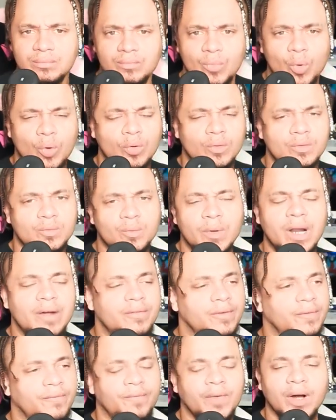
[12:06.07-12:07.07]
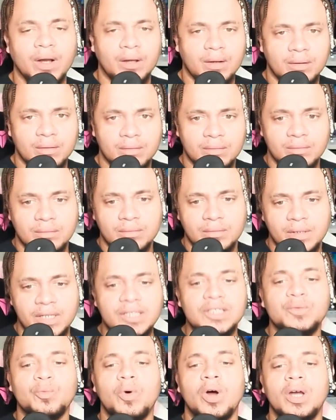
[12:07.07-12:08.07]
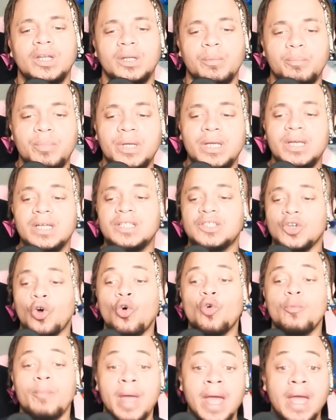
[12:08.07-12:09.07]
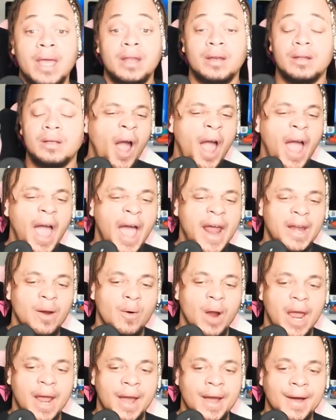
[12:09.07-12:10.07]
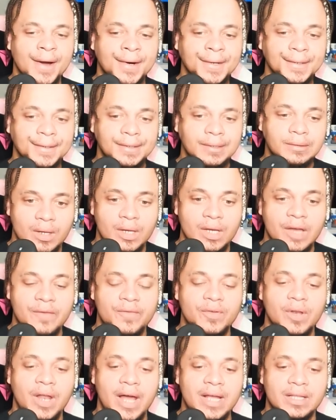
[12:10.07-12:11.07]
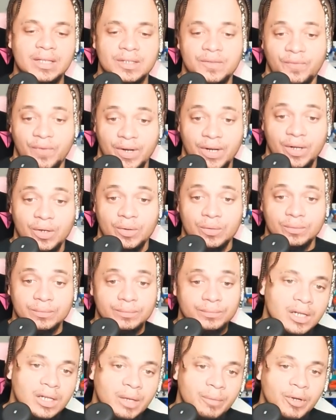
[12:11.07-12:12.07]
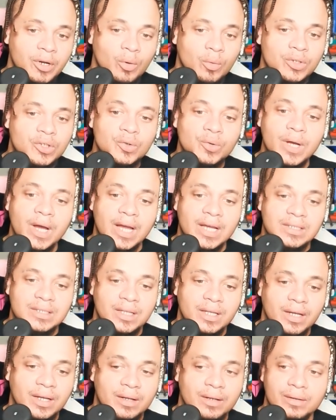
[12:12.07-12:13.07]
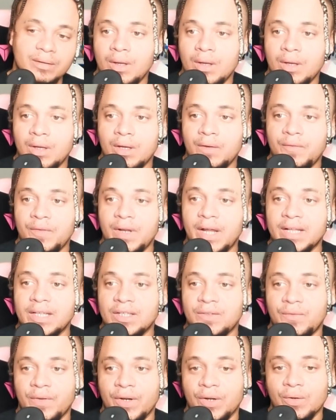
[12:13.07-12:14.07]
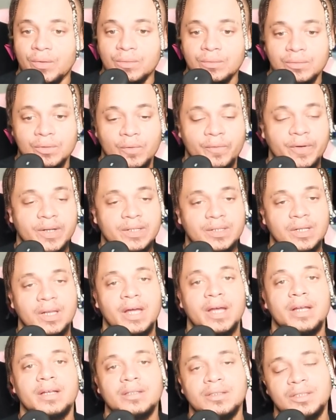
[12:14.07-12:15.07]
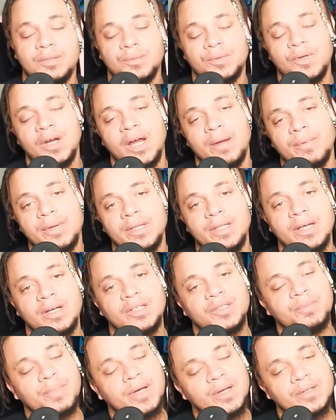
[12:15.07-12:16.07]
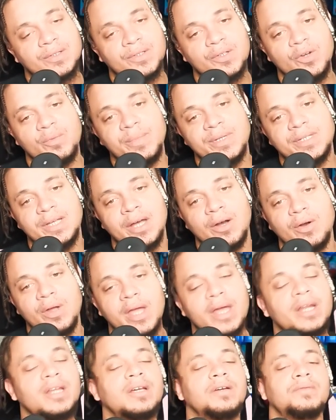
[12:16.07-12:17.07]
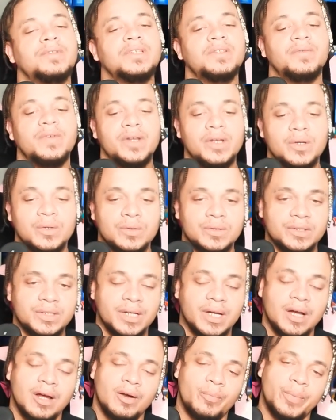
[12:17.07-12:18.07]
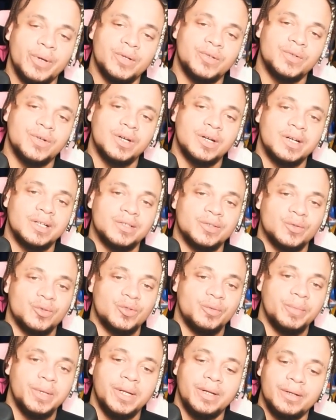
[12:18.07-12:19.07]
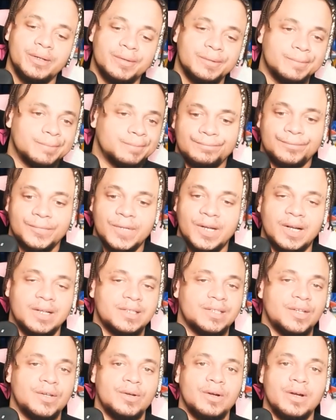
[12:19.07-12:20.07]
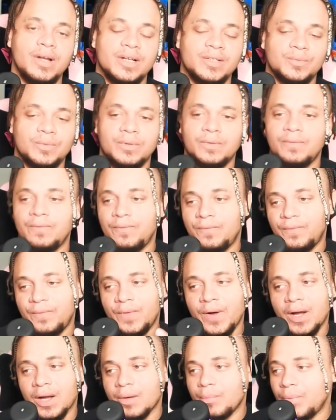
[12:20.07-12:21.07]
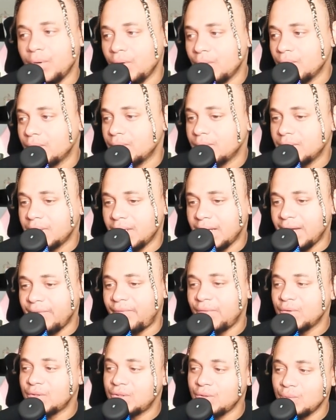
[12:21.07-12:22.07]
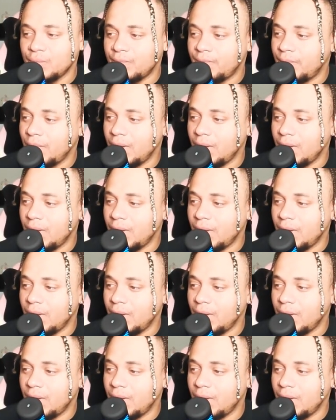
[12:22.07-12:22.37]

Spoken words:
morals, whatever the fuck. He just wanted to be his own man. Anyway, if you like this video, let me know what you guys think. If you like this video, don't forget to like, subscribe, hit the house bell so you don't miss out on any of these videos. Check out our Patreon and our social media, and I'll see you in the next one. Fuck, bro. I feel so...